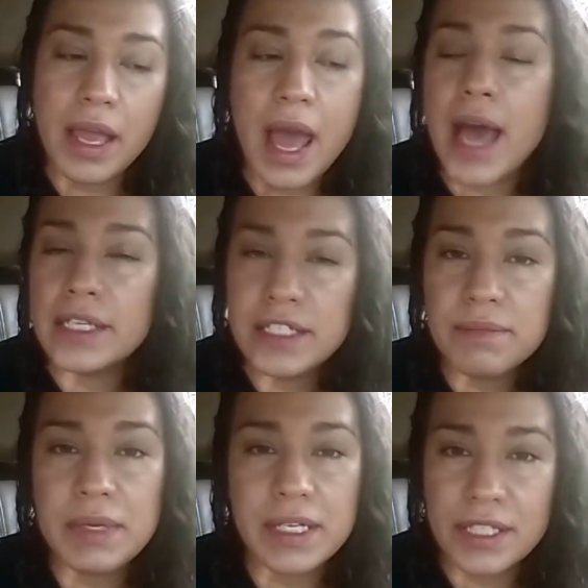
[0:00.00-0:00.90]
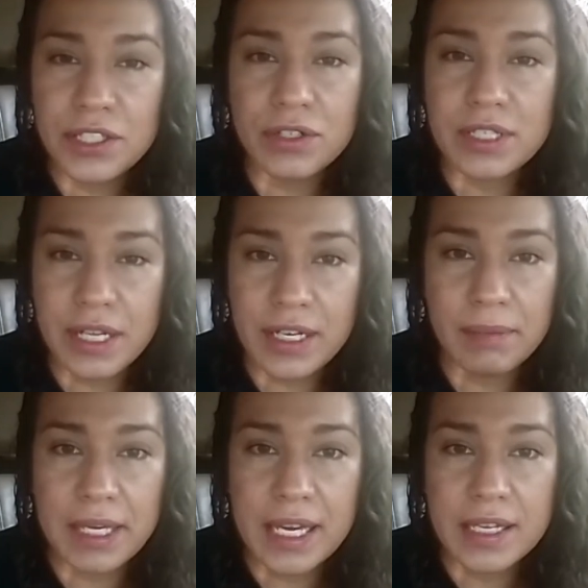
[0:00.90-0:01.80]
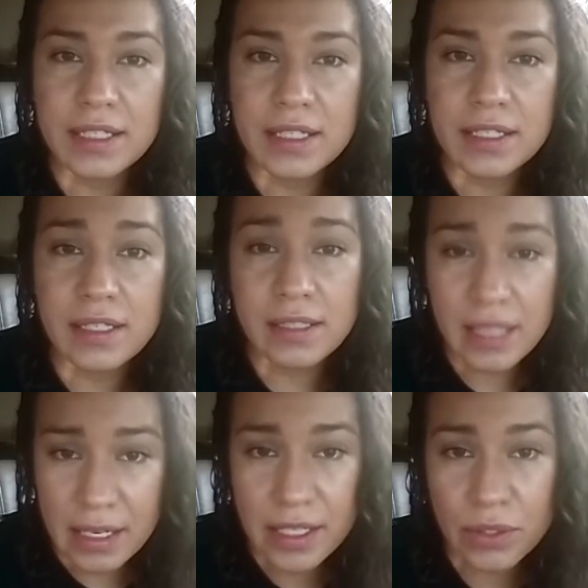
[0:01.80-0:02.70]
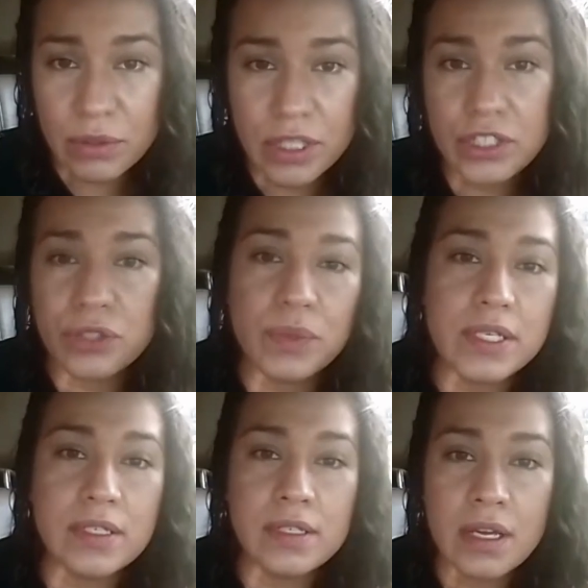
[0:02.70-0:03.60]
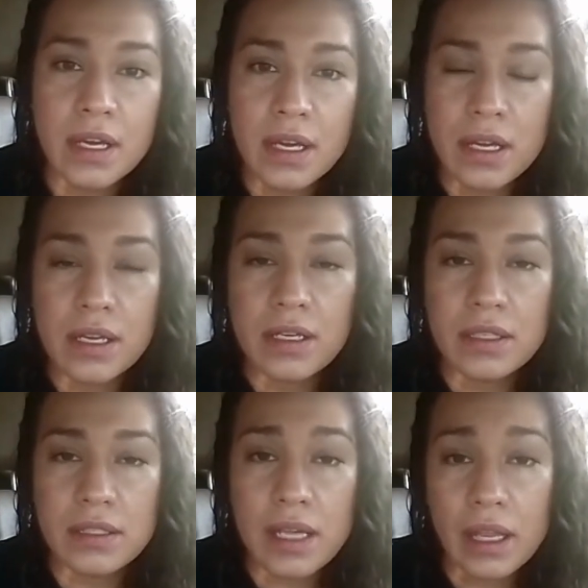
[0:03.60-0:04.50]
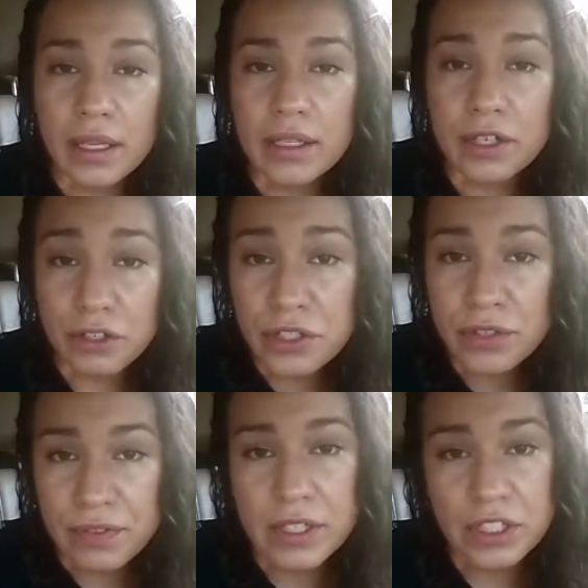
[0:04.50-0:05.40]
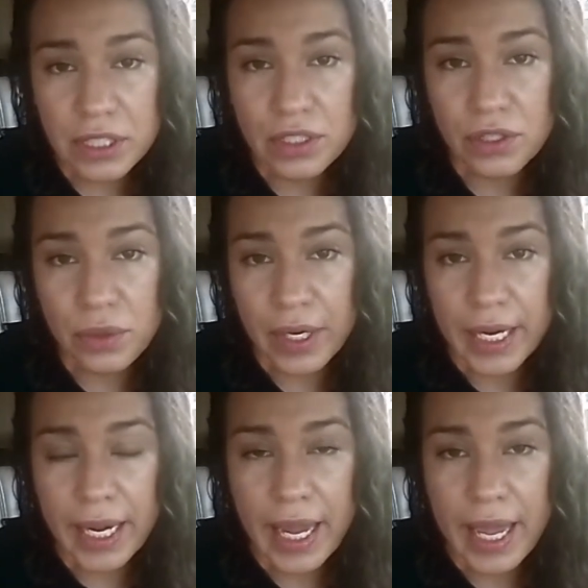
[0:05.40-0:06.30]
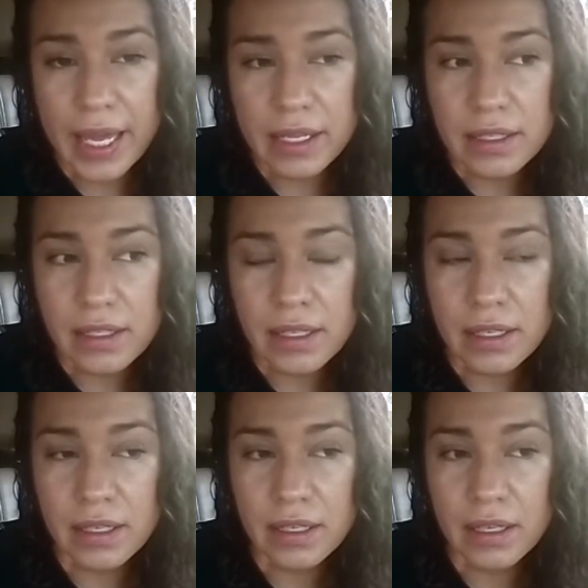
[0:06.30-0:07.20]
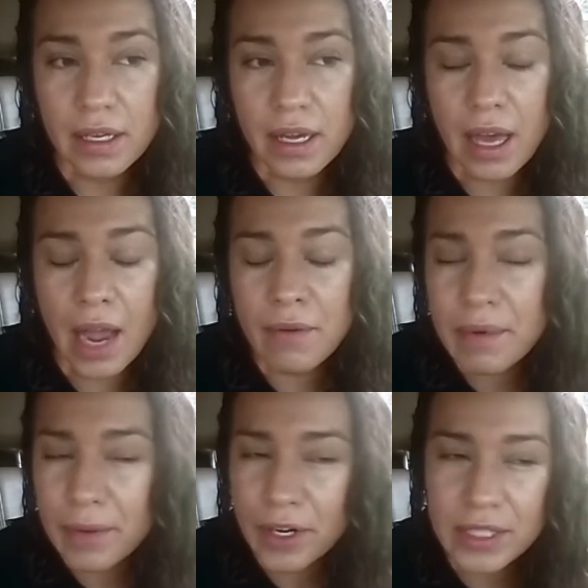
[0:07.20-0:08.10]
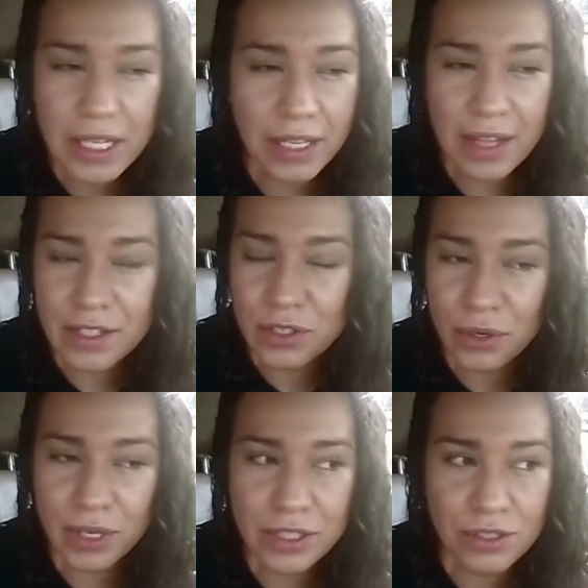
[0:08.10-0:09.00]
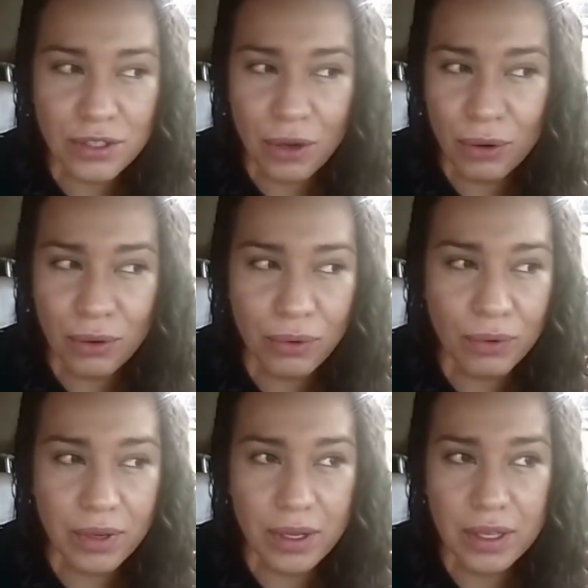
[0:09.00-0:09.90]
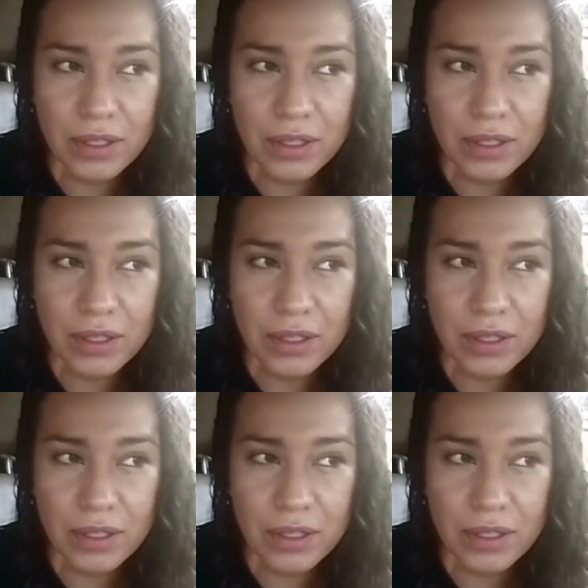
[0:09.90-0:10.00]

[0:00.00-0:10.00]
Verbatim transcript: it had to have been Easter Sunday because this Sunday school teacher was telling the crucifixion story and I remember her telling that story so